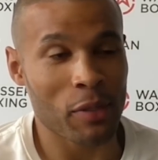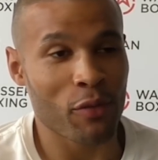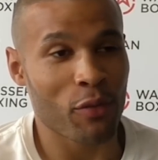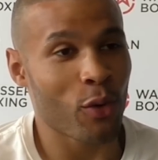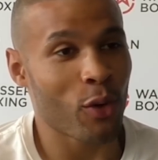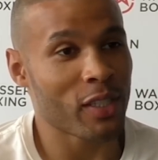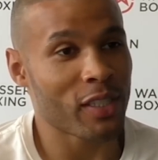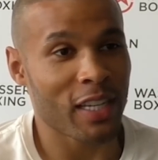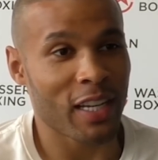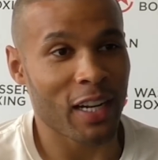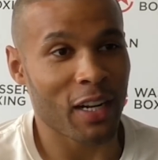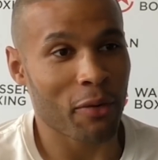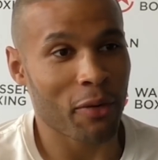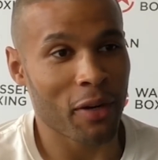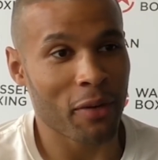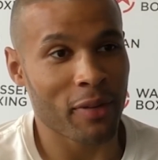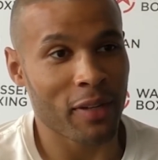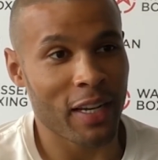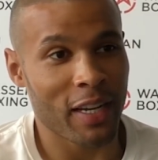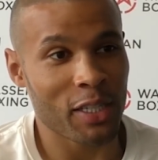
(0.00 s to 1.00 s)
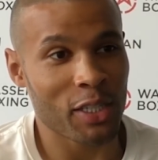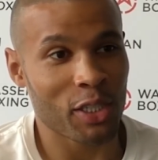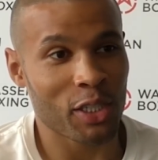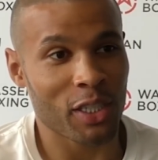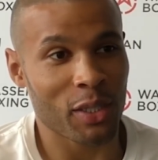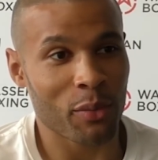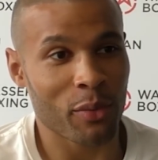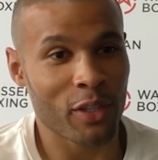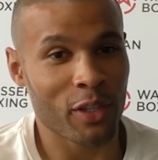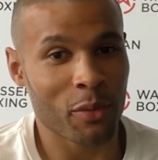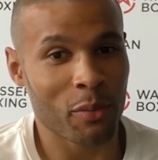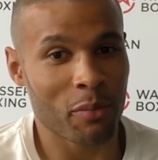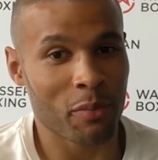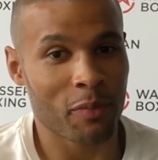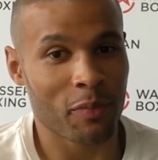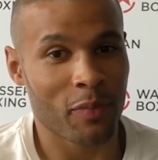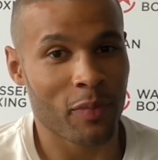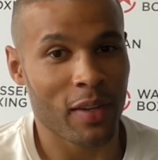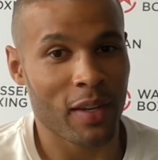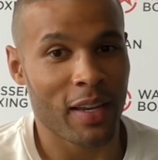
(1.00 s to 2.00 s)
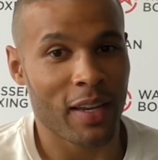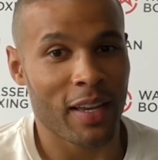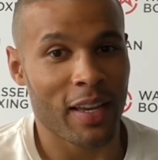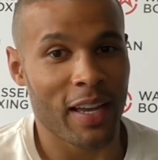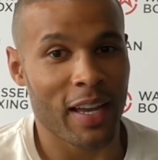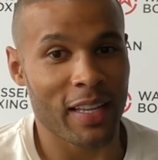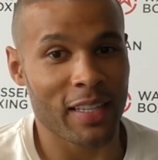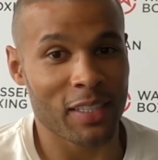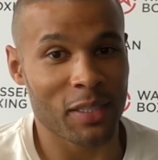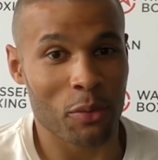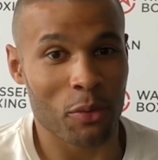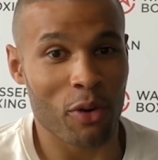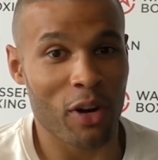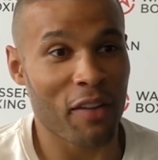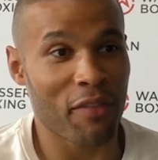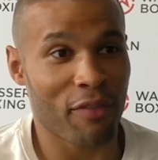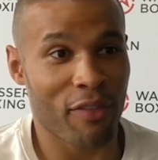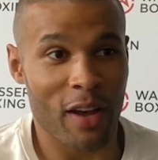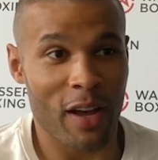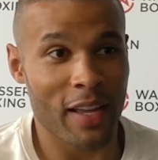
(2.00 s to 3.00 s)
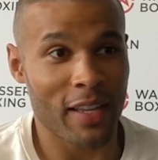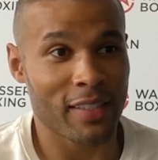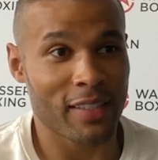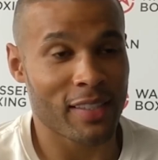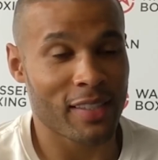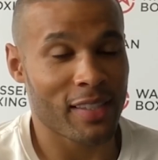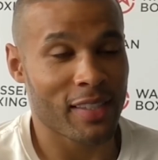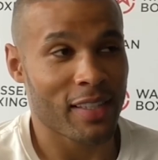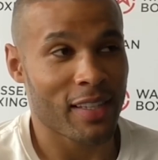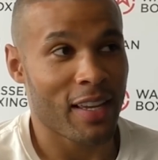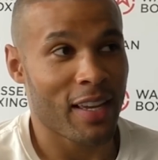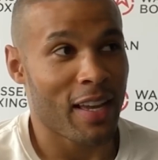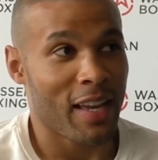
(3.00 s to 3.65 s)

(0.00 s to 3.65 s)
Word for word: I've always had a great relationship with them, had some great fights.